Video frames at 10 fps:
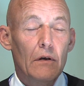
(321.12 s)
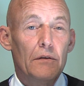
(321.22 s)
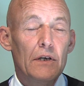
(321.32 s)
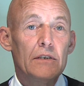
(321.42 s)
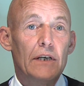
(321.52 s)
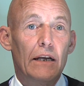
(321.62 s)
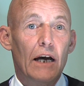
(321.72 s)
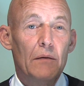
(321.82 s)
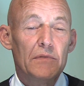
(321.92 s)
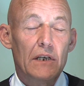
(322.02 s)
This then
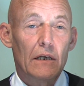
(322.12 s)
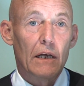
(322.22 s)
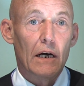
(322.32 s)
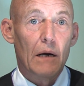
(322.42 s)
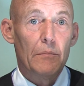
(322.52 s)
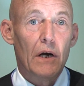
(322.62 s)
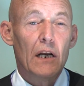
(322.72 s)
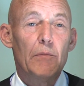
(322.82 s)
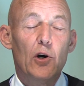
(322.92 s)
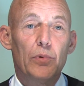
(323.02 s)
arms the alarm and
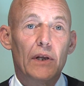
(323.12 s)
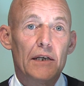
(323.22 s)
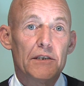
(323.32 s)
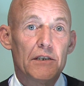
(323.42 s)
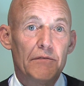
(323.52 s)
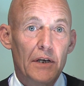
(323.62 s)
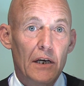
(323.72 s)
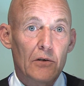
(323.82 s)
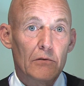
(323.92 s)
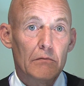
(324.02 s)
immobilises your
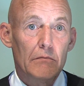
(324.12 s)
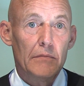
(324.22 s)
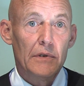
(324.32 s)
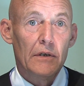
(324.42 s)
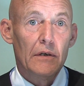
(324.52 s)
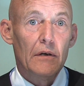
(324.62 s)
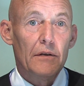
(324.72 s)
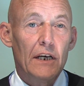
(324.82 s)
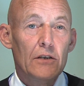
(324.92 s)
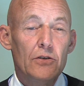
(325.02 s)
vehicle.
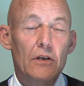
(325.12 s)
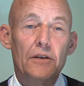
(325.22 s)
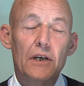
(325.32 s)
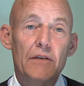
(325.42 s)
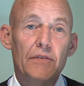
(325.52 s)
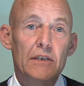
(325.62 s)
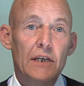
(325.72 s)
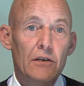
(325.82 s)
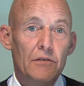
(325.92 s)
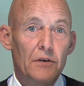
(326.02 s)
Then should a thief
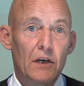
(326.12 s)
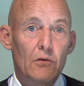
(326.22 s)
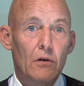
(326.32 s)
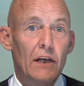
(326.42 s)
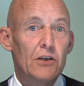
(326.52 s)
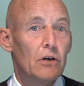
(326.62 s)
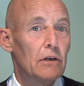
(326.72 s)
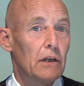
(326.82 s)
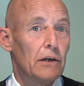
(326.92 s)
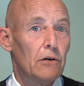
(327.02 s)
attack your vehicle
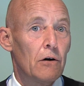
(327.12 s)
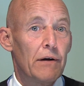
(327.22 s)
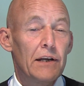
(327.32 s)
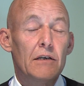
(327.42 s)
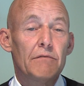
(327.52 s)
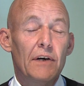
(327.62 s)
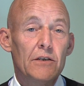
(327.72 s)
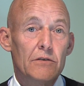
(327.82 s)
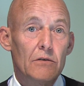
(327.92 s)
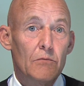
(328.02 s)
electronically or any
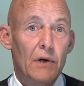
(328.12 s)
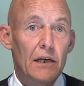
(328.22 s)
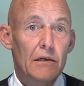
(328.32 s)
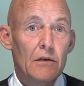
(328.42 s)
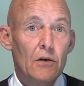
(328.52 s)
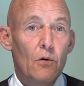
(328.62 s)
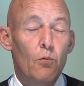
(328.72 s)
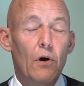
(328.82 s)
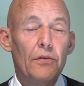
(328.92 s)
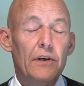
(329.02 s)
conventional way,
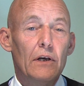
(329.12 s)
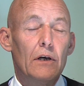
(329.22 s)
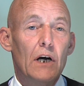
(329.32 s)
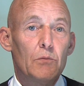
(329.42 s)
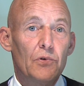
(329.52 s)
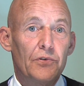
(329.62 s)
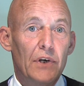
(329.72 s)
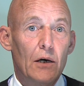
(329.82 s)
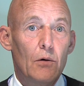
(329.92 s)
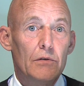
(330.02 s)
1, the alarm will
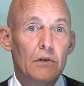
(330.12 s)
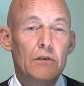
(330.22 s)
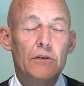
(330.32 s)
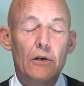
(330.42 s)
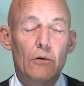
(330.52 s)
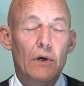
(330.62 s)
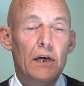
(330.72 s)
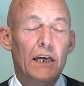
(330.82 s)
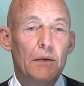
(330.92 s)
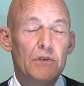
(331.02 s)
sound, and 2,
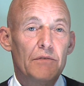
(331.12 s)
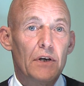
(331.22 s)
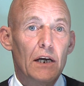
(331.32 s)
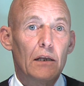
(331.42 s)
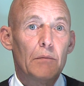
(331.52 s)
it keeps the vehicle